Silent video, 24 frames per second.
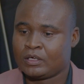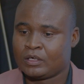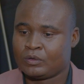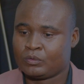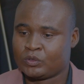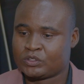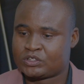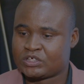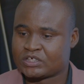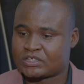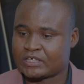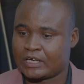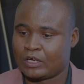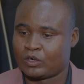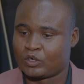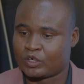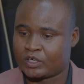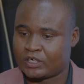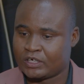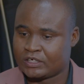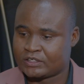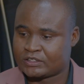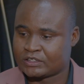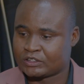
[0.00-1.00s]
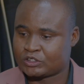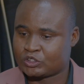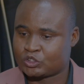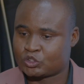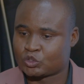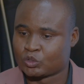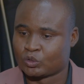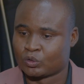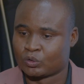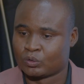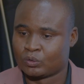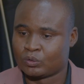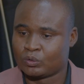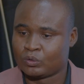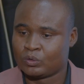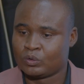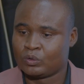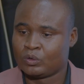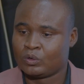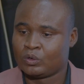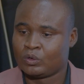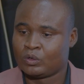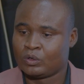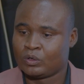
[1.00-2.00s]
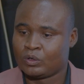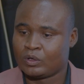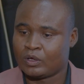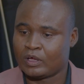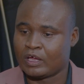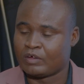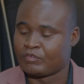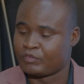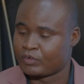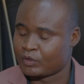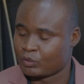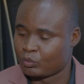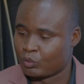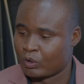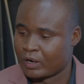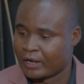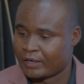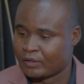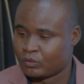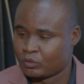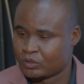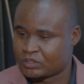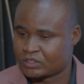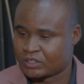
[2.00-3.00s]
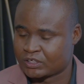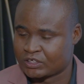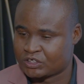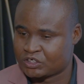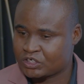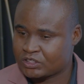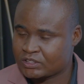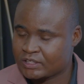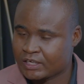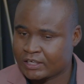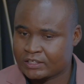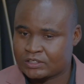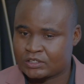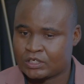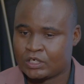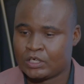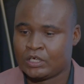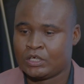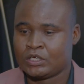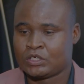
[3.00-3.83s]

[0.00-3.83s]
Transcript: which is allocated to everyone who's registered.